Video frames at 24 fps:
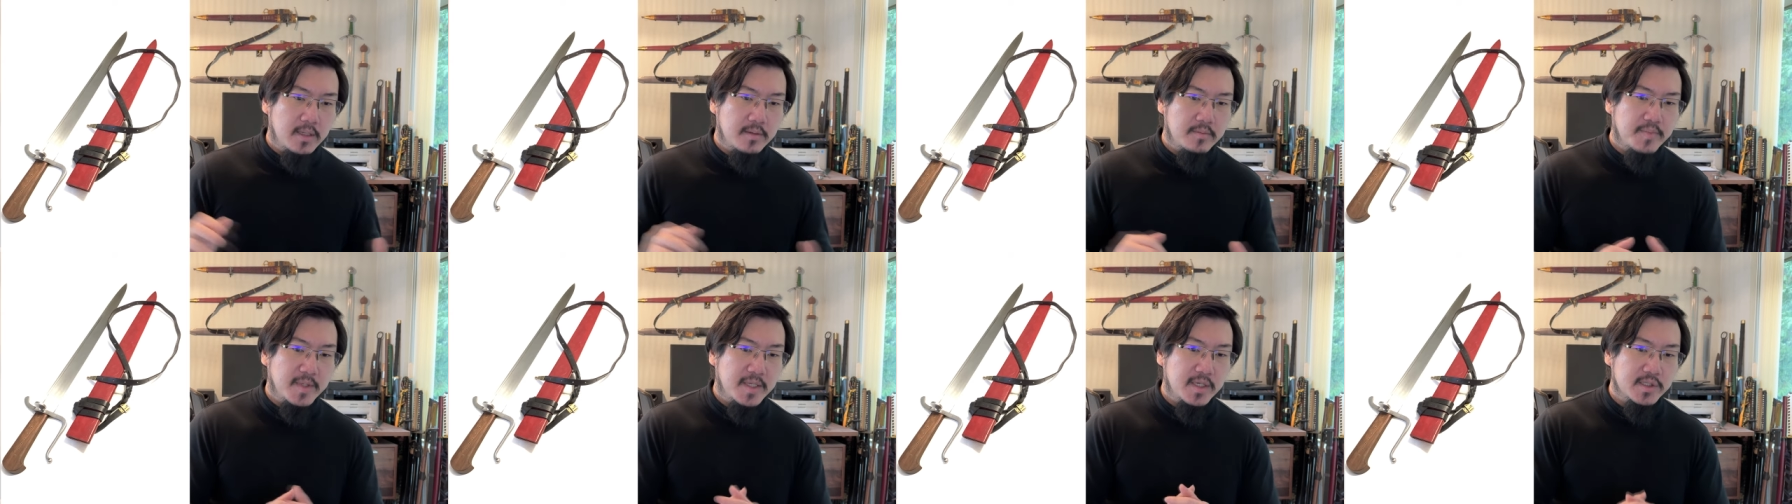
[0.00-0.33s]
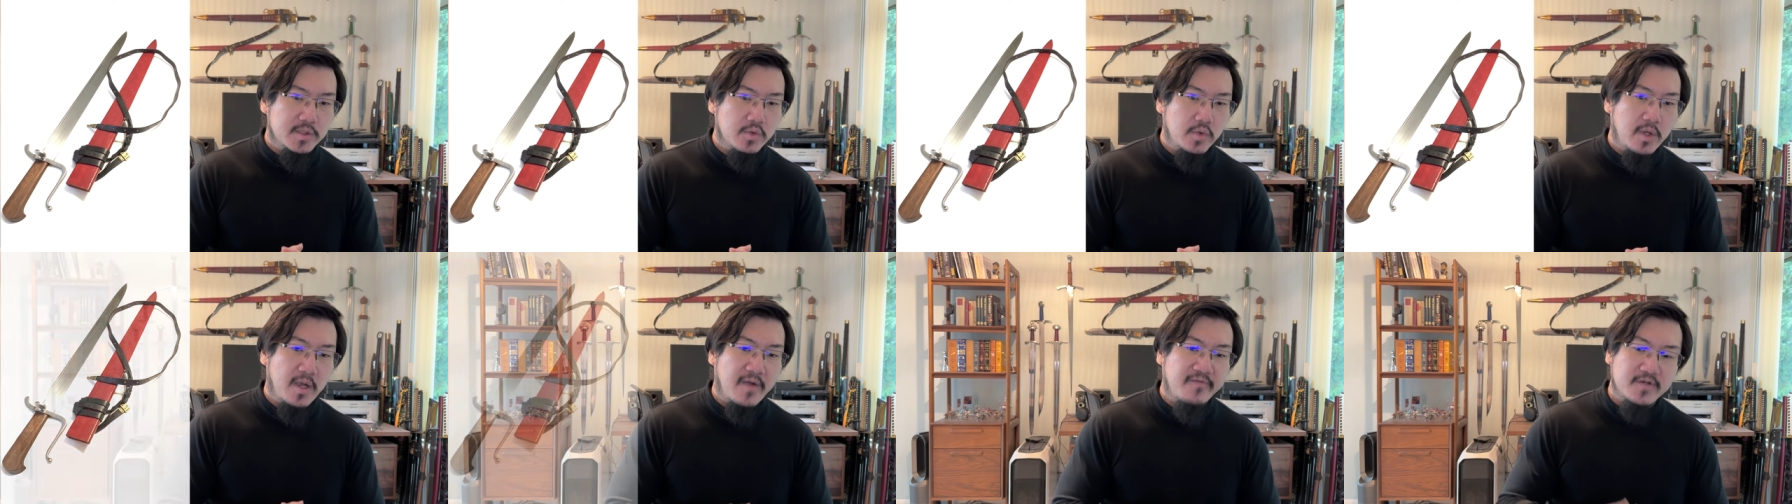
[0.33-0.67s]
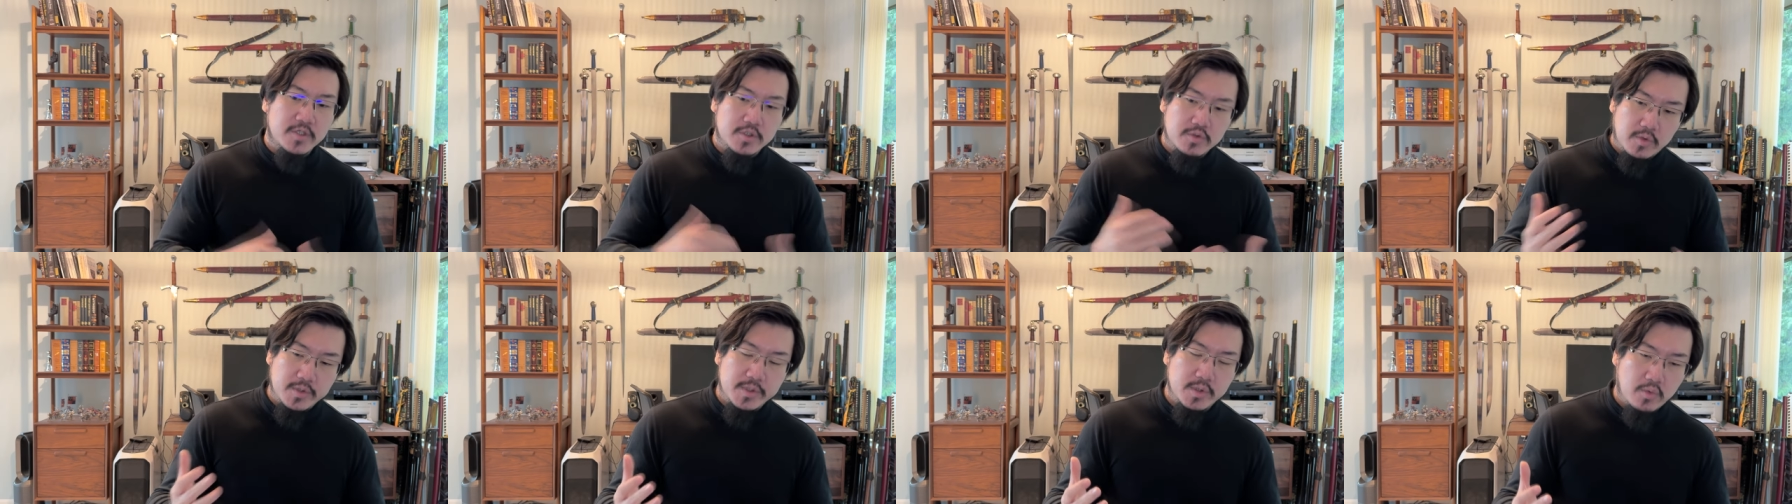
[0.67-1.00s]
because when you have a
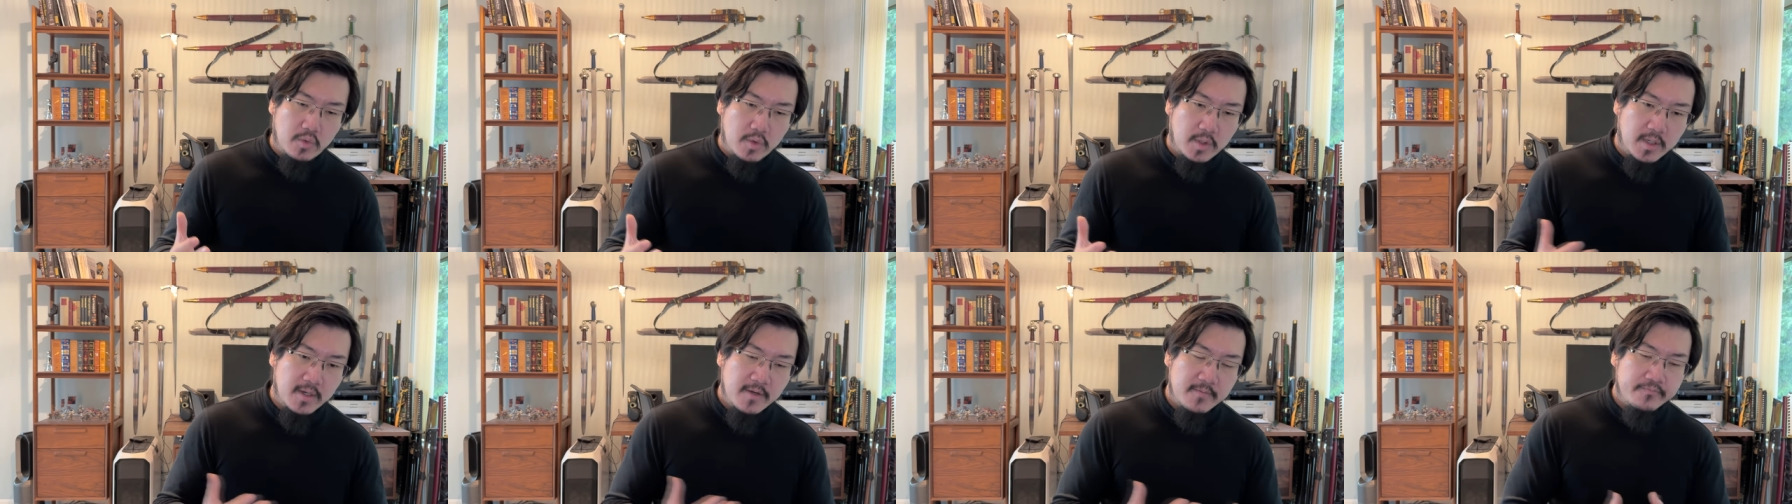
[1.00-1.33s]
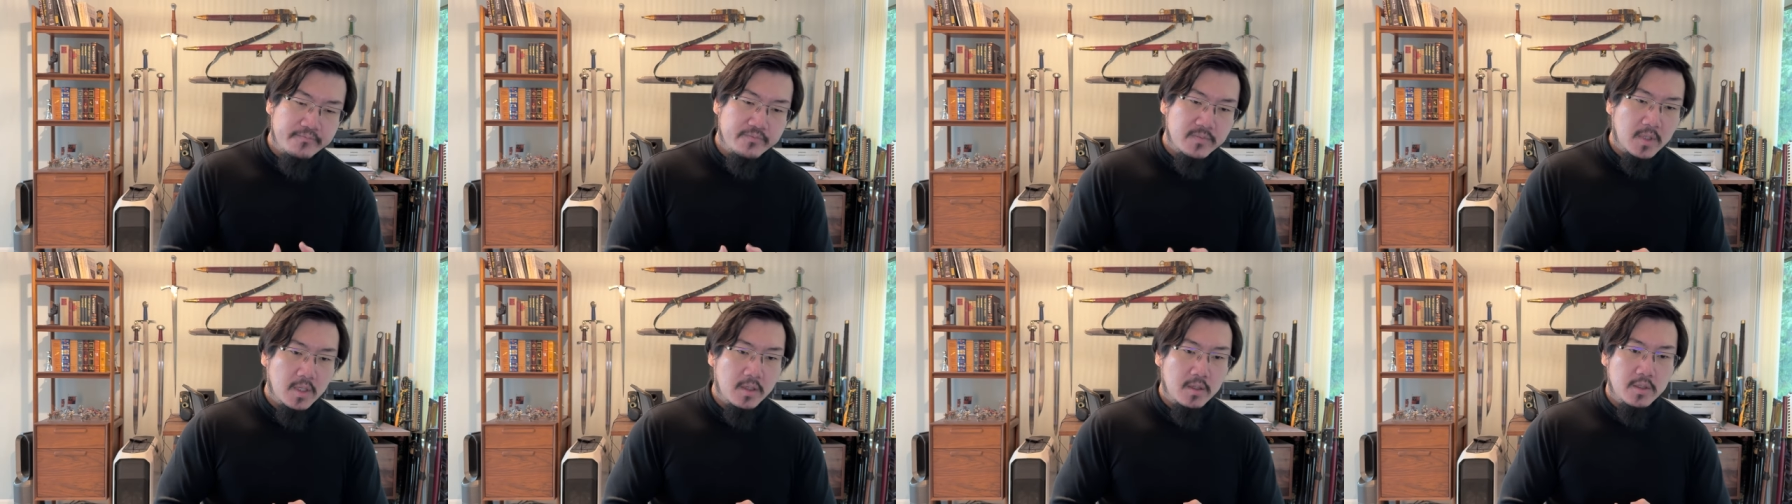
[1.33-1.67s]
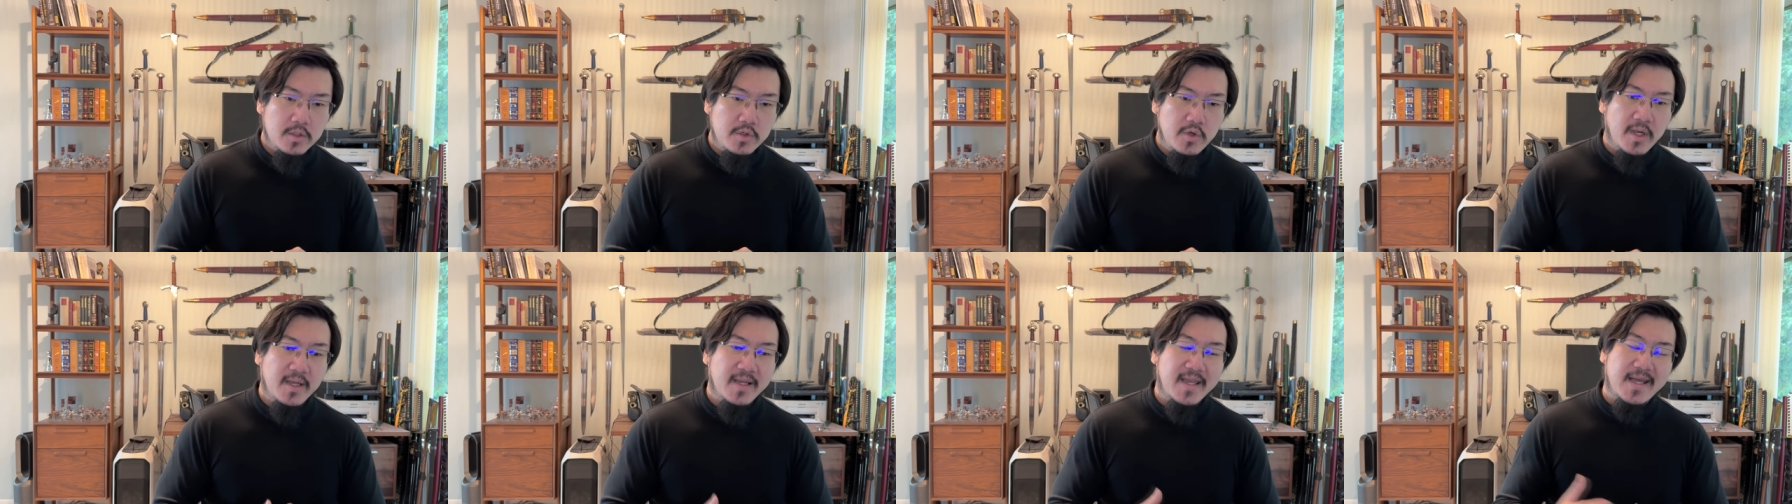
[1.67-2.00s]
short sword,
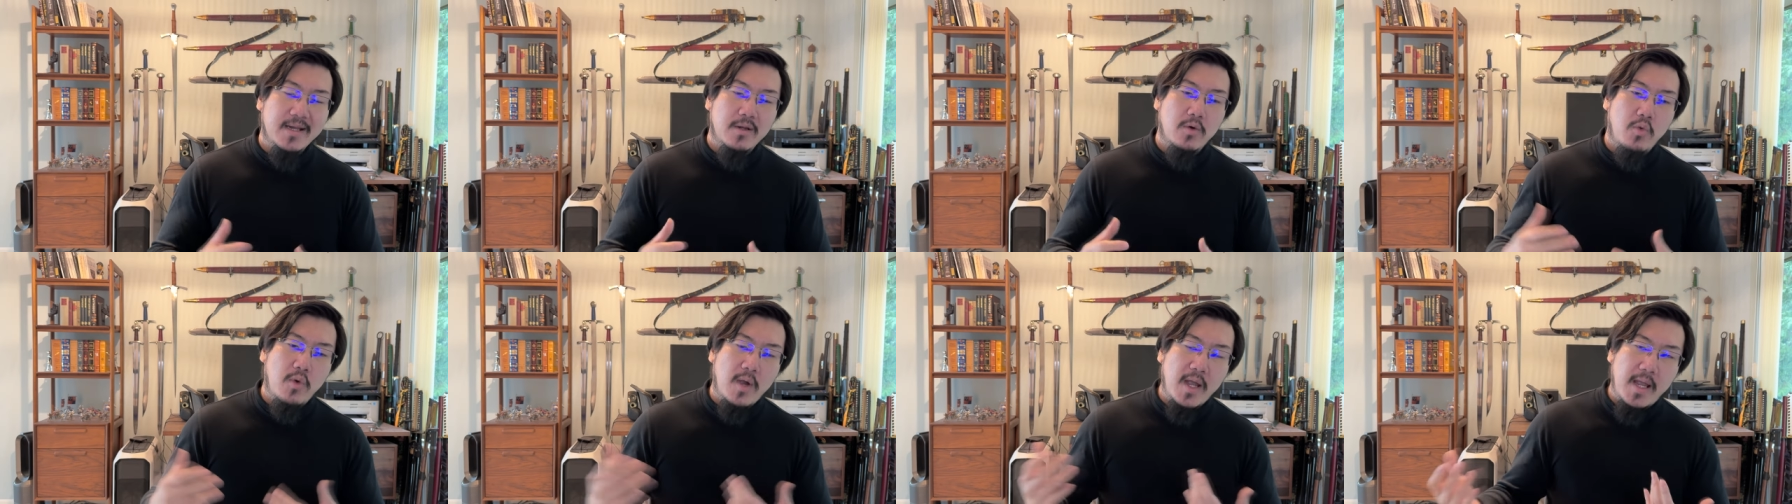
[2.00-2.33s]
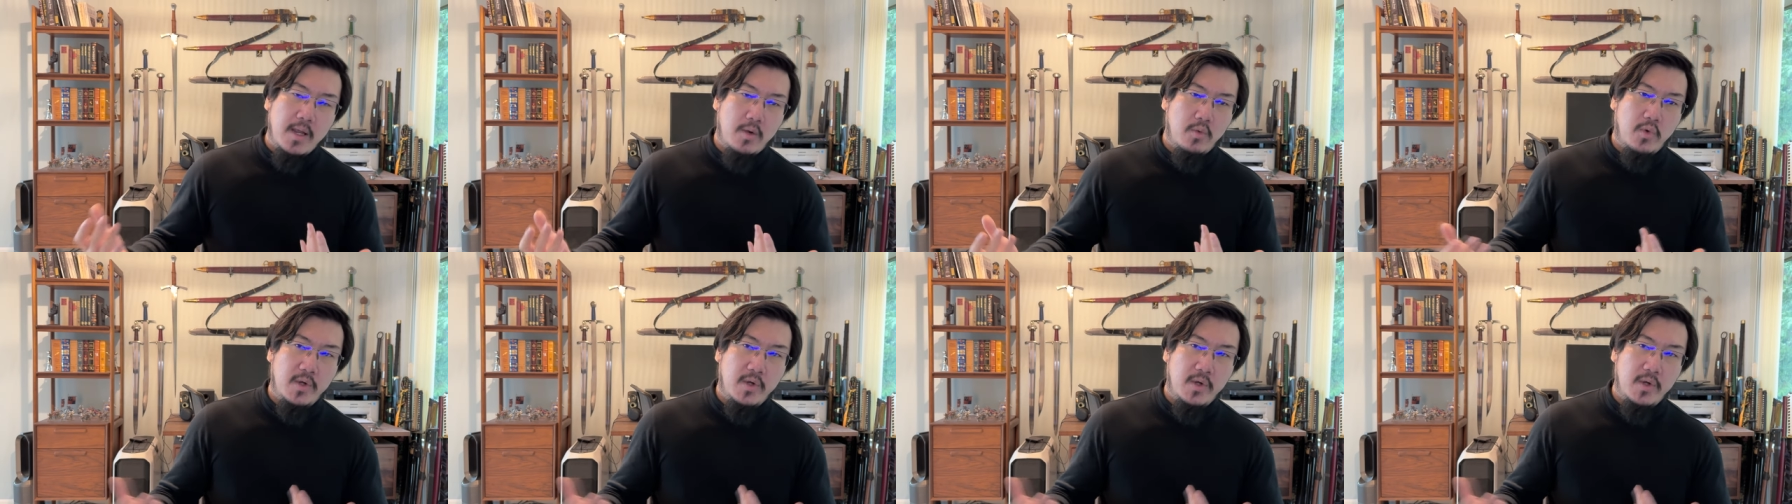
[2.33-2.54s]
you can get away